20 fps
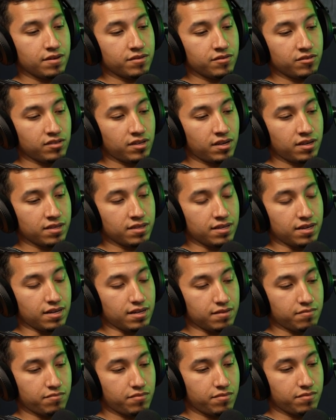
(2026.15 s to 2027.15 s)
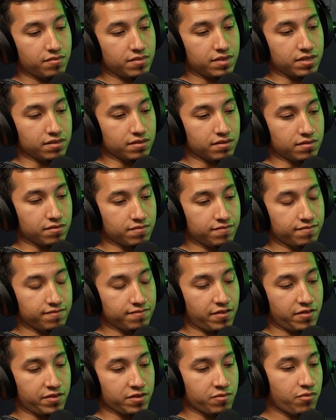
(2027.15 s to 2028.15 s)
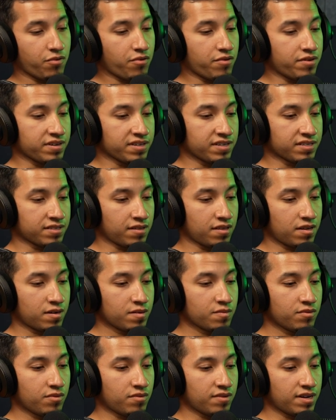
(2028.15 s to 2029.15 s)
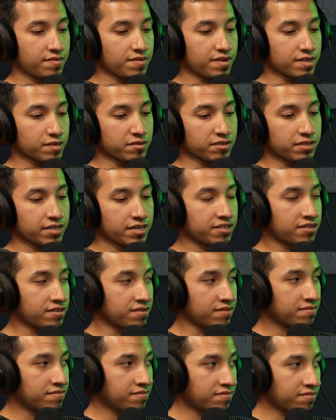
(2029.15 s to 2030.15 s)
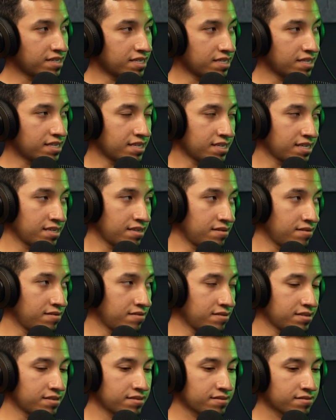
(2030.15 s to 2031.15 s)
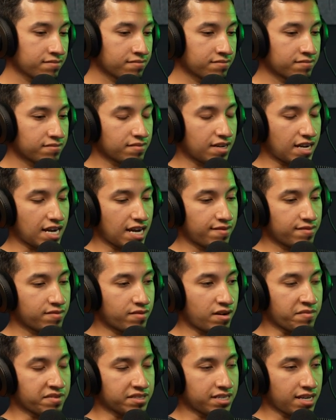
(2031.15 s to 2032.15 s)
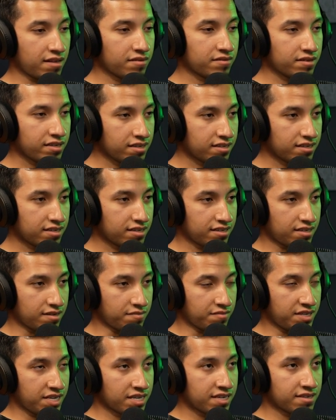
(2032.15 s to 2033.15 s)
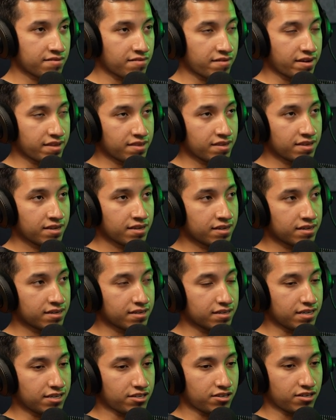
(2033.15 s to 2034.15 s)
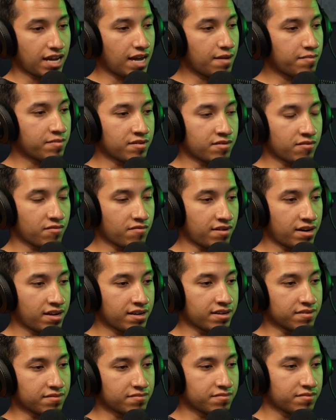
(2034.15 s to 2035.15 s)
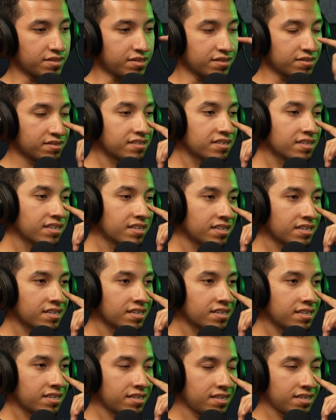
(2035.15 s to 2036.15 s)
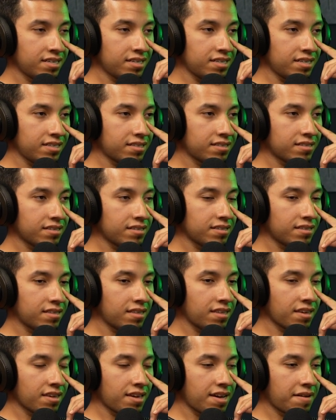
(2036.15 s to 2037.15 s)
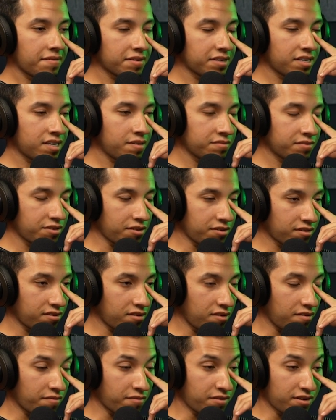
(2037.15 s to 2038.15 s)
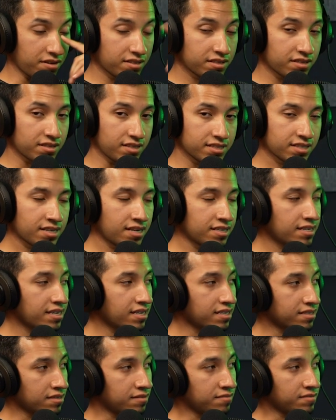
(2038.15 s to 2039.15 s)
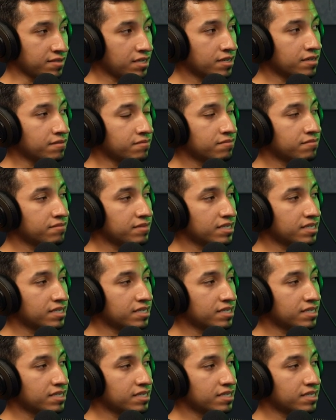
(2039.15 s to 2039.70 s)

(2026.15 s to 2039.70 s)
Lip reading: Understanding that is very important because a lot of people don't have the expectation. They think it's I have the right mentality. I'm thinking the right thing. It should happen overnight, but it's a thing you have to come to yourself where it's gonna take some time.